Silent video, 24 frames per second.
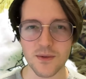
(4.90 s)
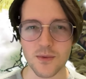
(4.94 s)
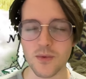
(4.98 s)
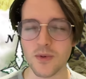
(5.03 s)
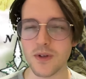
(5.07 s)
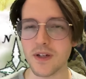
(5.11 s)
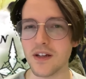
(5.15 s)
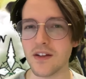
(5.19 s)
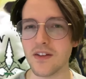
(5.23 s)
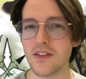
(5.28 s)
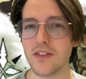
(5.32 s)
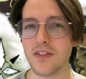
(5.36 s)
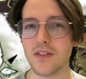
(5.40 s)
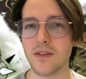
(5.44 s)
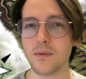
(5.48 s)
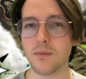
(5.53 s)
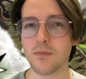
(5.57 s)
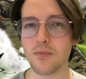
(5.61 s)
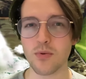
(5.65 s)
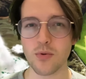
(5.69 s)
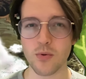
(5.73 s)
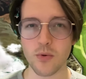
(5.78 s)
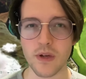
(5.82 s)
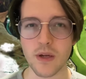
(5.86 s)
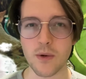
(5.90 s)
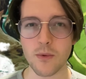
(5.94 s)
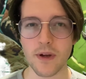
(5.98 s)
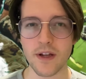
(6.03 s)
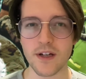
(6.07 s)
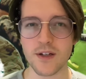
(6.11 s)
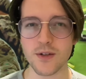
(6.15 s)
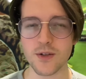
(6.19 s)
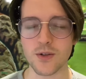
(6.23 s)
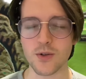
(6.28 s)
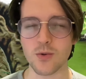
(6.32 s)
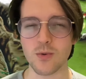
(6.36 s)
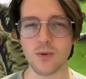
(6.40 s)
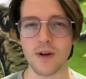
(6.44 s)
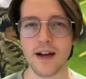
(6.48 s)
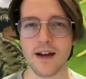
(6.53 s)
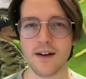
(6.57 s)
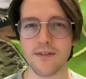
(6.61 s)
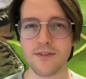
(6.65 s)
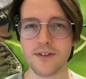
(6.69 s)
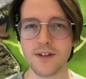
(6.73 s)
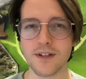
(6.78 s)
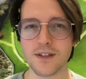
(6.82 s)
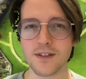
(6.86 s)
with pre-rendered
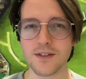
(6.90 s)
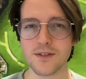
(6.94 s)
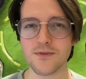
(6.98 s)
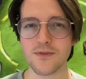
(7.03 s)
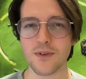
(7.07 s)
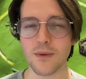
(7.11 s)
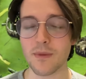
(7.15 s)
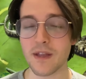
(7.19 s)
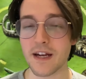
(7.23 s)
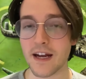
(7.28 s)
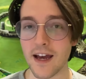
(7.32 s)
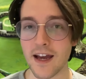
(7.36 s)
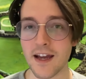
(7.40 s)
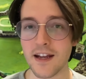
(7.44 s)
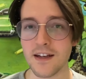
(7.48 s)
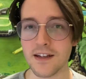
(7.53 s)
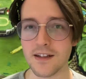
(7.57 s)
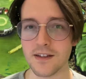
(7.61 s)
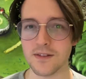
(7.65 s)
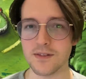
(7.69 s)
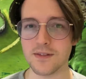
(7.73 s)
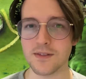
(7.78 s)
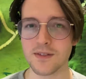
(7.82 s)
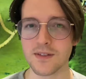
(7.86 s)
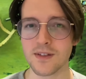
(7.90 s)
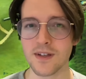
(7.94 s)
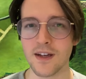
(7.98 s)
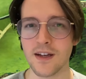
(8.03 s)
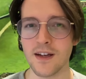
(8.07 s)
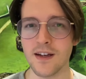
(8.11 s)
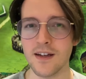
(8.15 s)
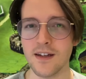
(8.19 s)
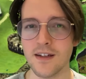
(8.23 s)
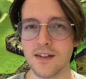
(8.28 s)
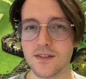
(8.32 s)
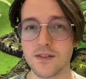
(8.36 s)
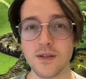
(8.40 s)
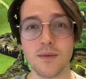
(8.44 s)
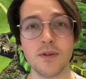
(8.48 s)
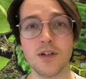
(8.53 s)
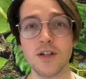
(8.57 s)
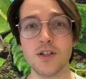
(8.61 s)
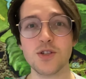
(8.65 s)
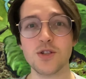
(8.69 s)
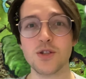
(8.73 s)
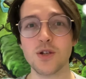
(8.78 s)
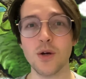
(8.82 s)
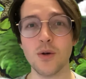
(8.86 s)
graphics from the 90s. So I'm
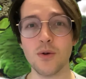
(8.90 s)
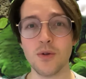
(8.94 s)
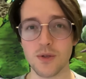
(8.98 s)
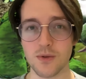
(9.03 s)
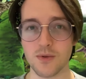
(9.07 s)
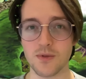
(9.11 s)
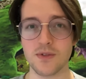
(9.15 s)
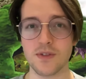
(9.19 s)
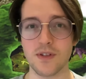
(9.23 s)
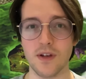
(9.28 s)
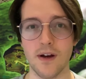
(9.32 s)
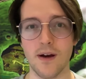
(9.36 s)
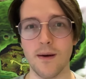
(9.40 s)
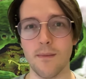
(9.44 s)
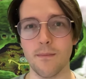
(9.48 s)
gonna show you some.